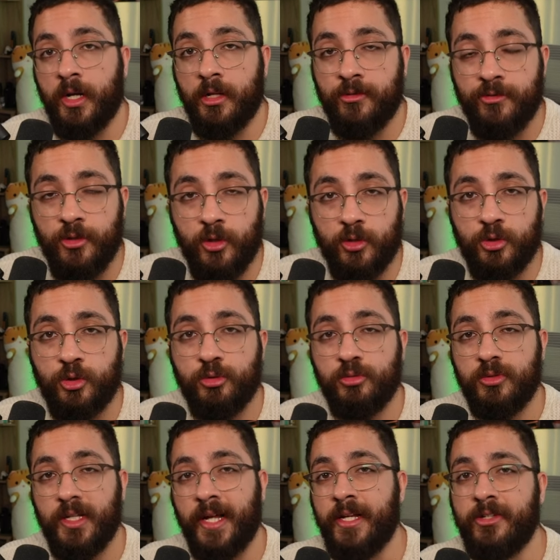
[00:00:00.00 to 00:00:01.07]
And if you're too
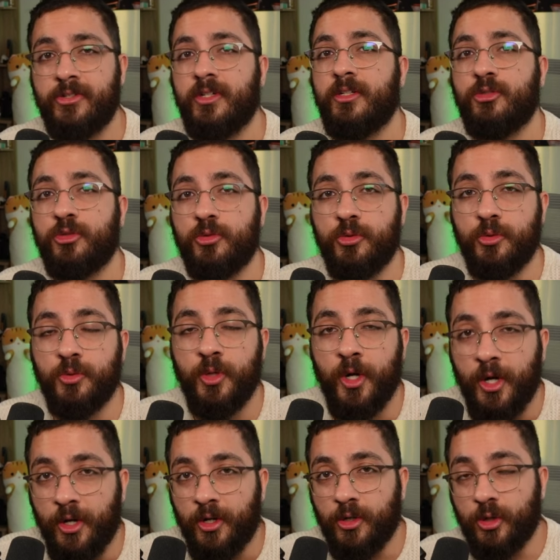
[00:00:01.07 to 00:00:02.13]
lazy to
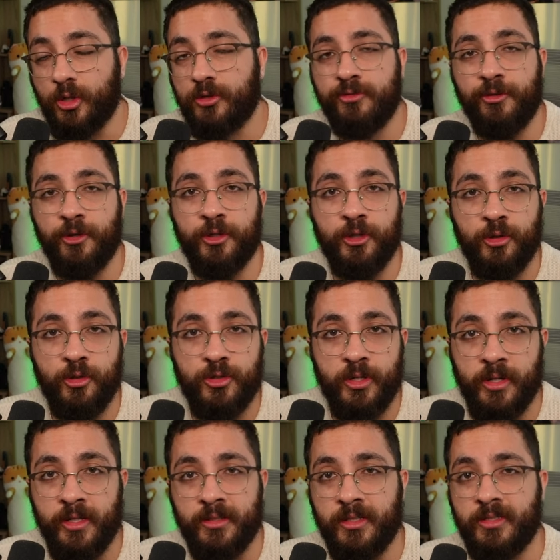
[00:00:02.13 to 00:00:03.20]
look for news
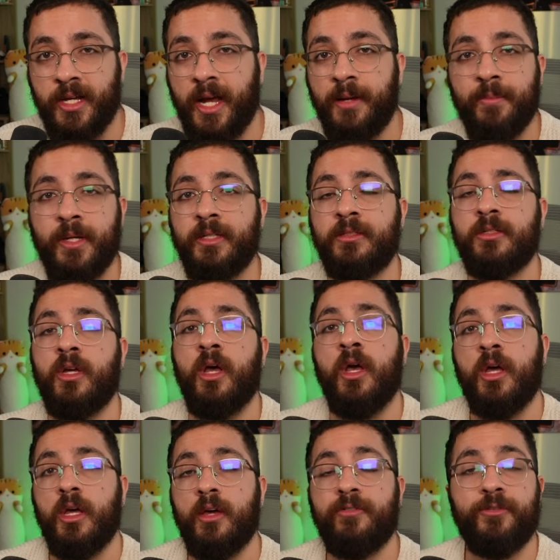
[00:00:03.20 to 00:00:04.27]
and entertainment,
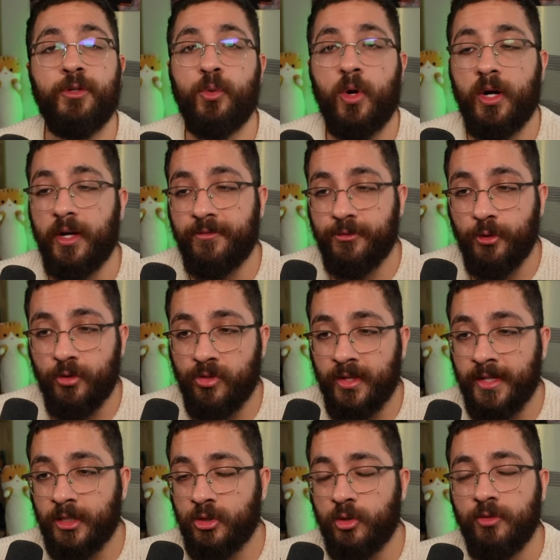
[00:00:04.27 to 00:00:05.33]
if you
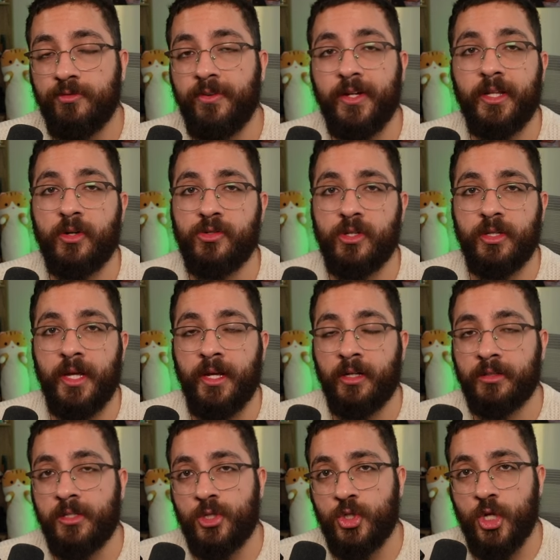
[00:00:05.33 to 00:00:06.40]
think 2 videos a day
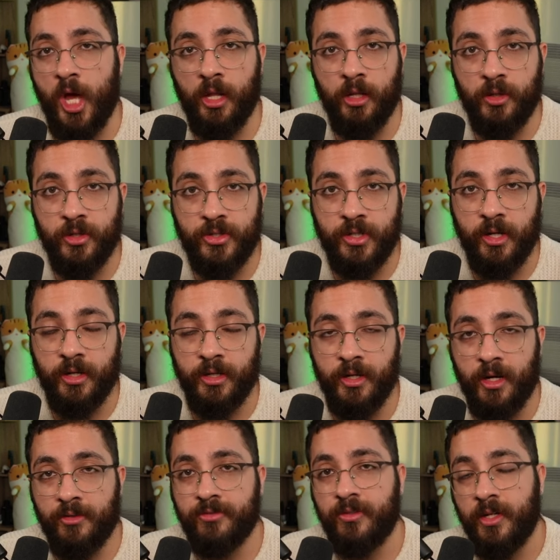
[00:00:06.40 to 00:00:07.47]
on this channel is not
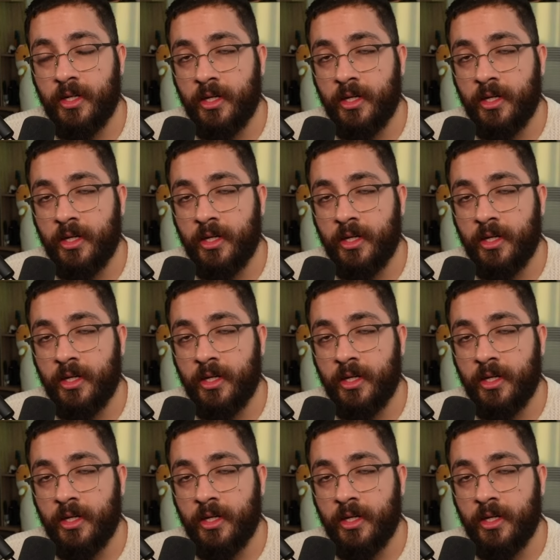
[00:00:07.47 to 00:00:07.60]
enough,